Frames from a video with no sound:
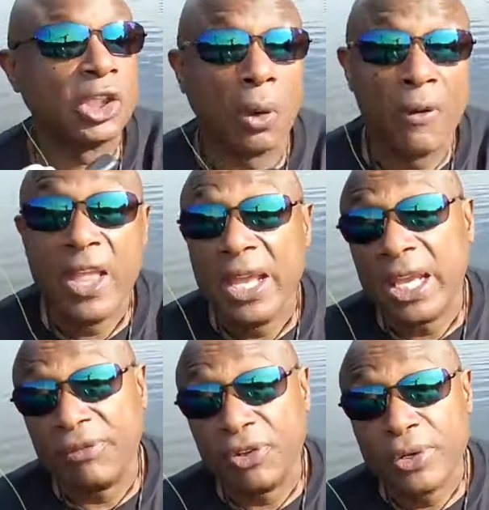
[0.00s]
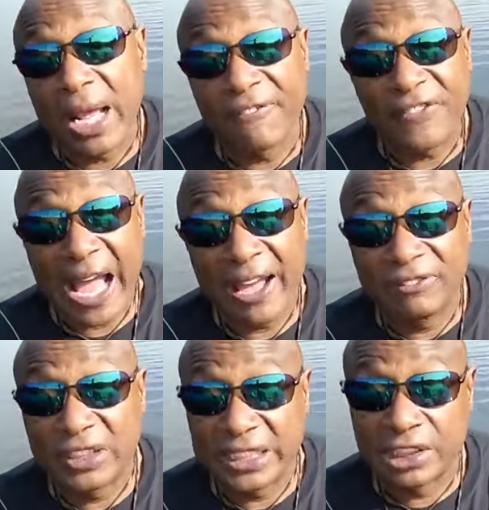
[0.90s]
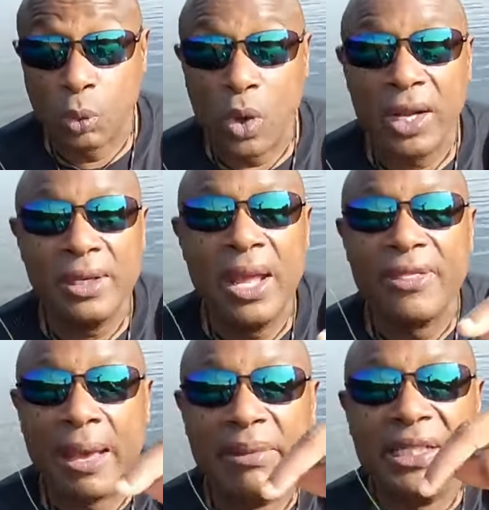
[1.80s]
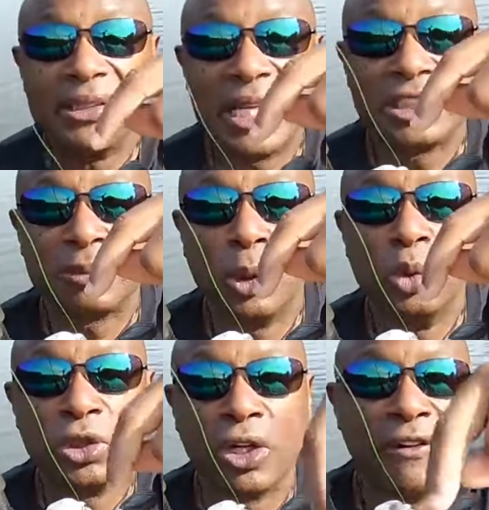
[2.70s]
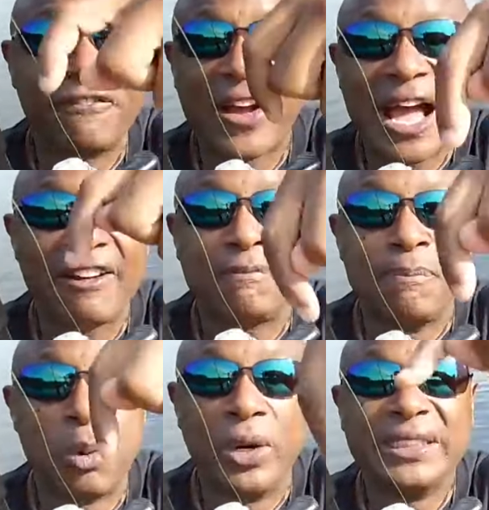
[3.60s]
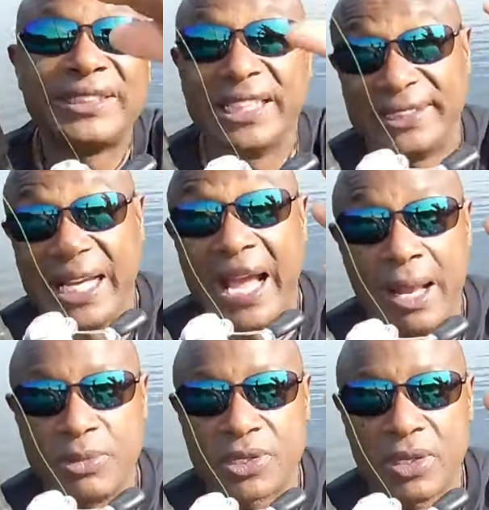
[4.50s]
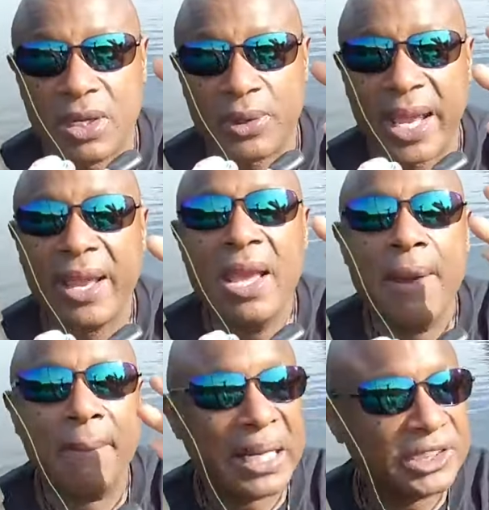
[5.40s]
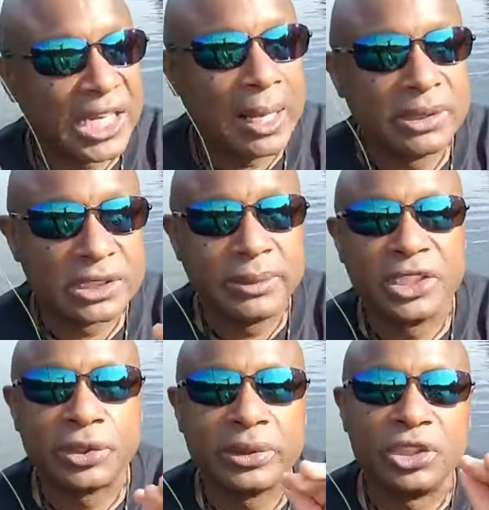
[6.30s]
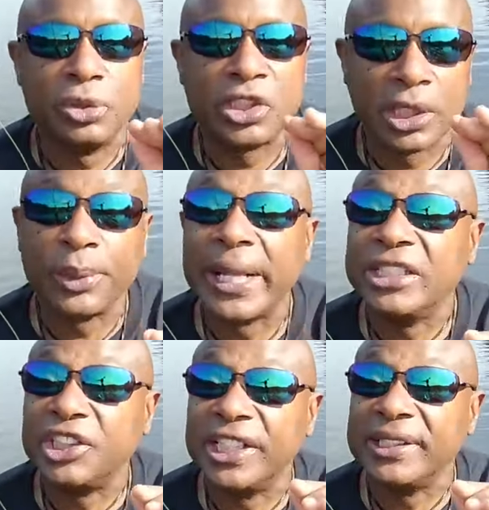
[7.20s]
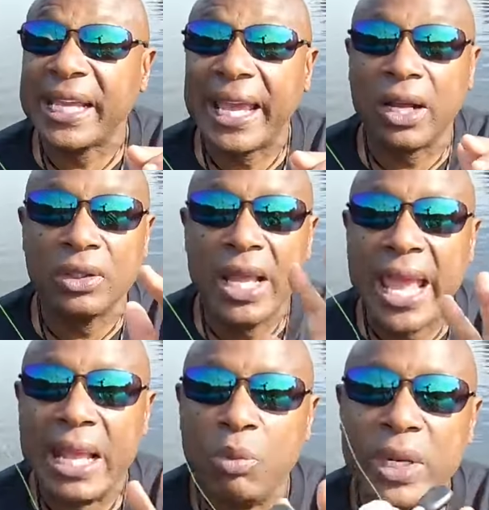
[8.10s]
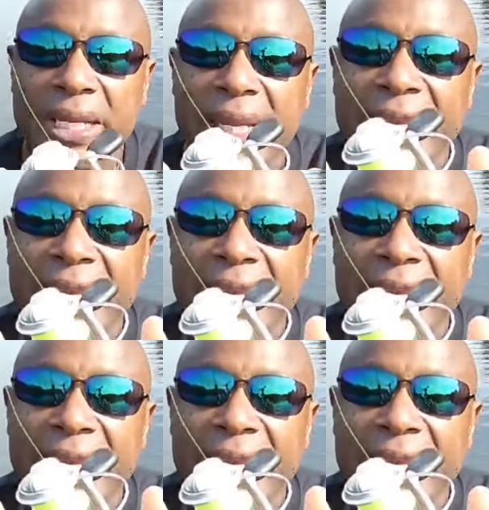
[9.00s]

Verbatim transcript: So if you got a five, six to one, that means that spool will turn 5.6 times, okay? My job is to make sure that you slow that jig down and we